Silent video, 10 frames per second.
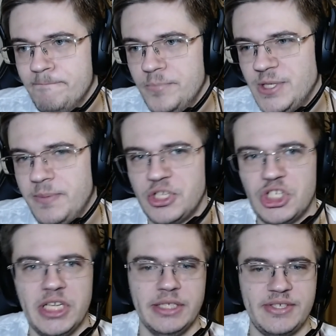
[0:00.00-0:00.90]

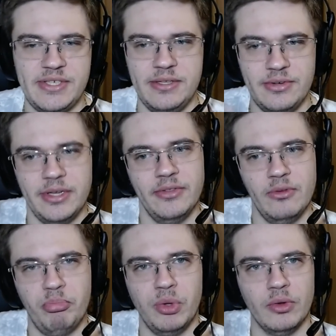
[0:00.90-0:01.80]
especially considering
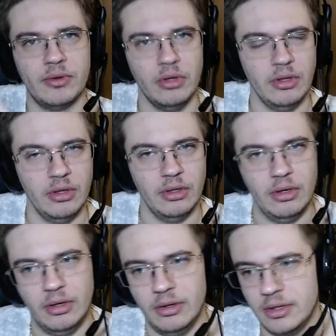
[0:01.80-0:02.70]
the plot
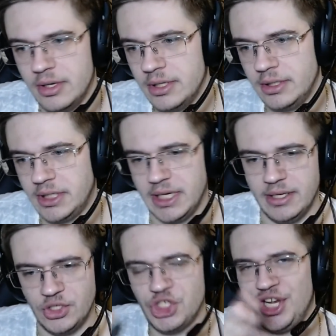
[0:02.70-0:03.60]

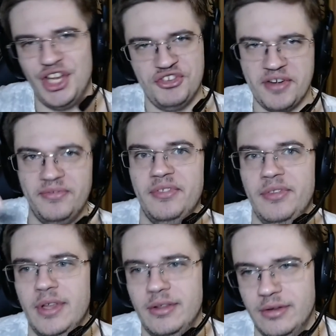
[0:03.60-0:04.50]
can change after
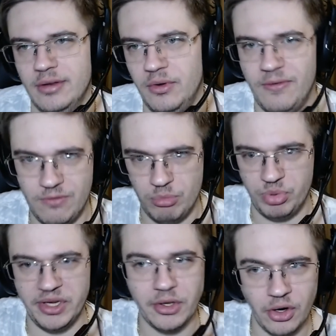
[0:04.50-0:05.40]
that. You know, if we
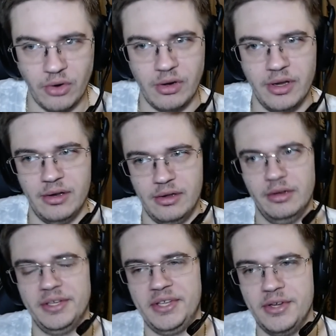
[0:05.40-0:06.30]
bring
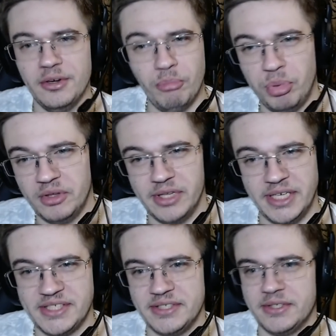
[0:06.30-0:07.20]
her here, but
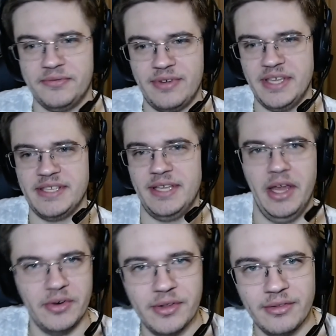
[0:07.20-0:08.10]
like sacrifice
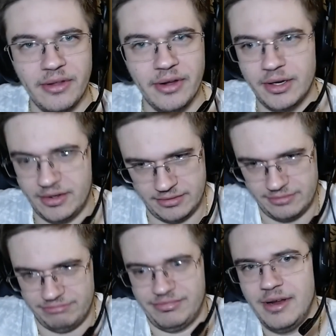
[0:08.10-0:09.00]
Aaron, like
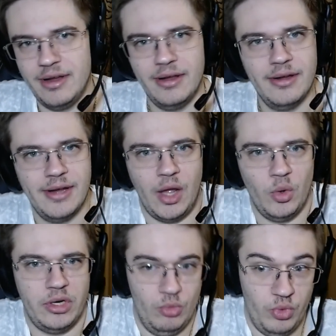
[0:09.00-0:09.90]

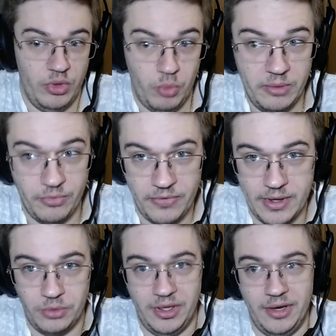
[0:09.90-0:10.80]
how can we win
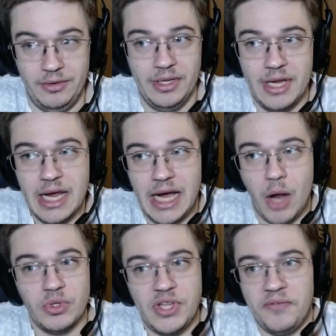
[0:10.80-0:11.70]
without Aaron?
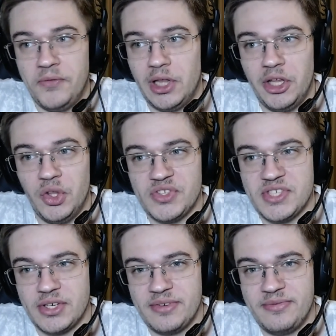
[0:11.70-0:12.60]
I would definitely not
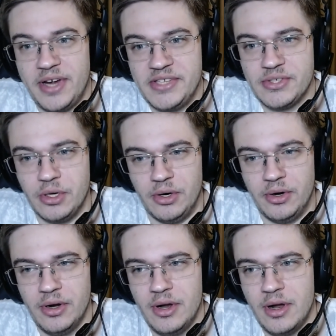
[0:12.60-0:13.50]
sacrifice her,